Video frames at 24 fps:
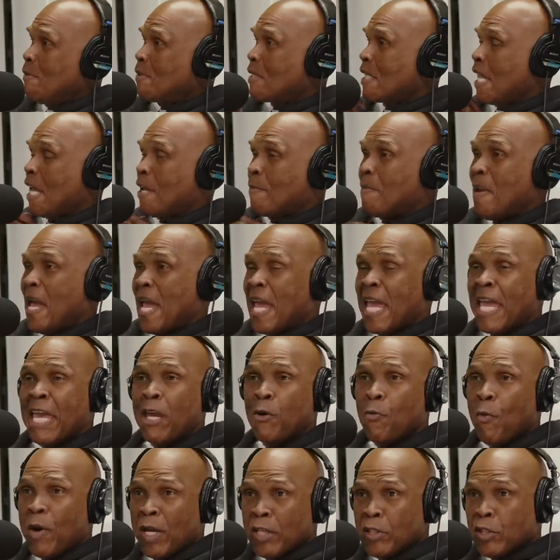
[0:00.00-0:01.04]
was like, man,
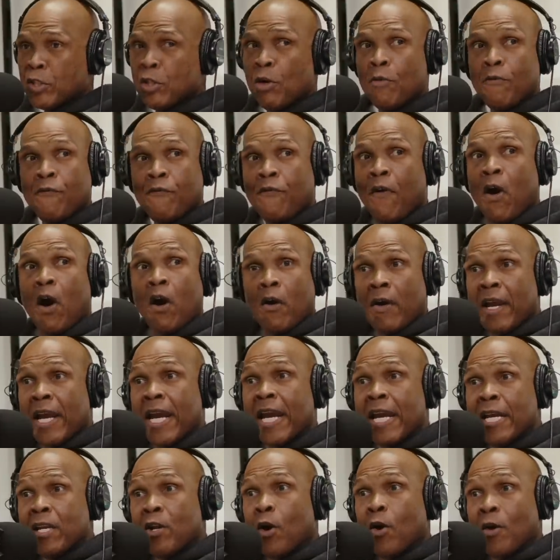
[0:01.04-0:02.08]
he went so far
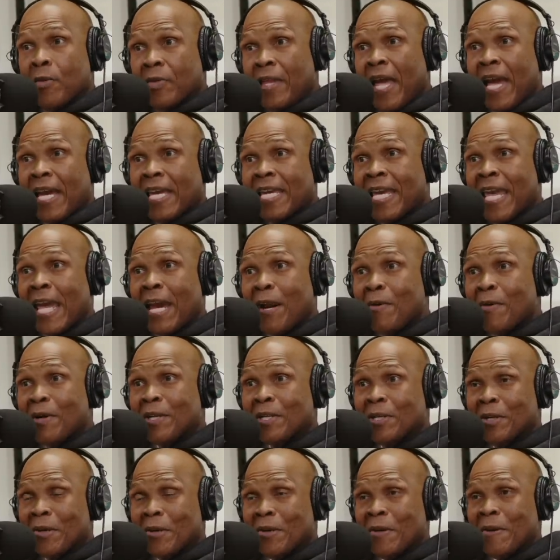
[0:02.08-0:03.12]
in on that
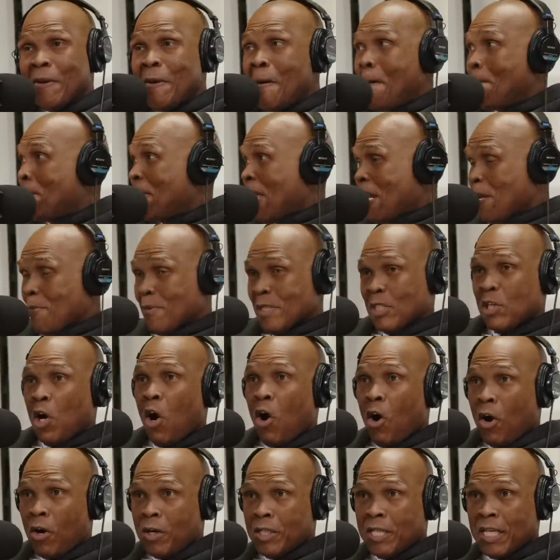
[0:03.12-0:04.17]
character mm-hmm. yeah. that it was
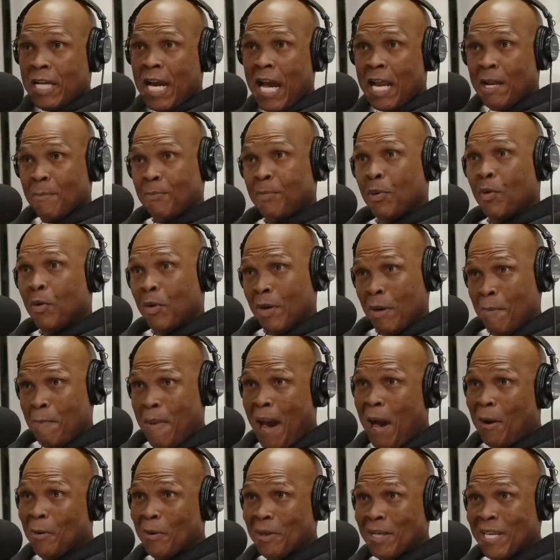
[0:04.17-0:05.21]
hard to kind of pull him
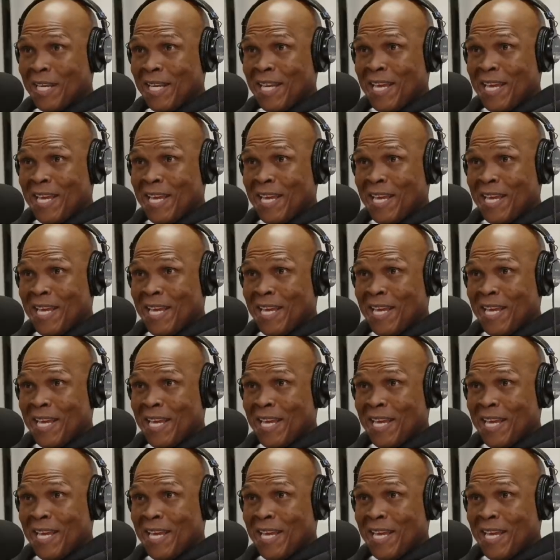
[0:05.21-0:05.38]
out.